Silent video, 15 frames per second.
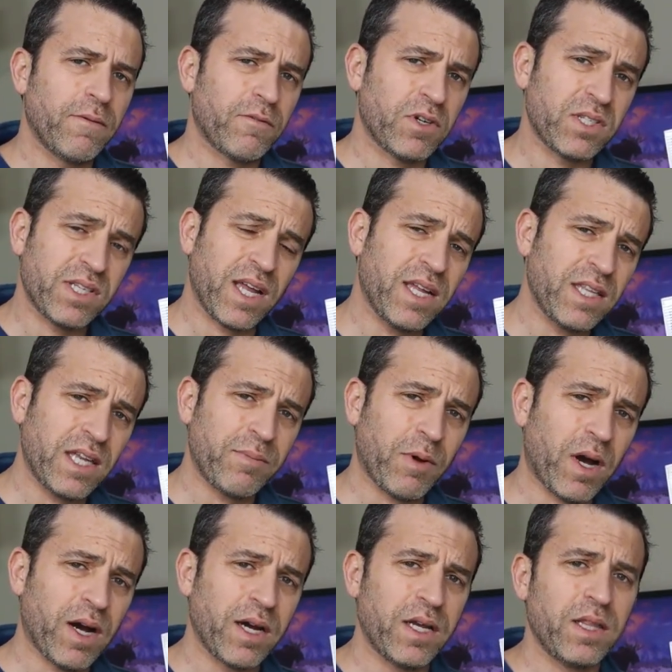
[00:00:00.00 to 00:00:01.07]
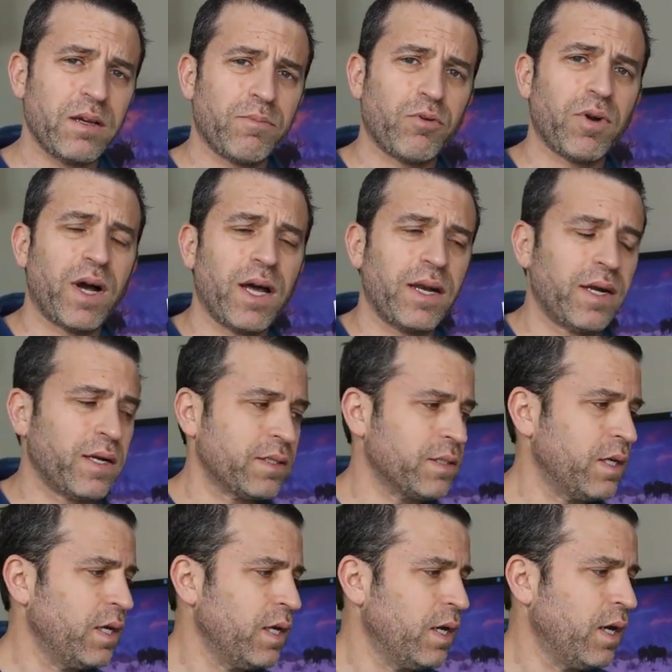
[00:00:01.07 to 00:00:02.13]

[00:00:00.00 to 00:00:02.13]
for standing behind their product.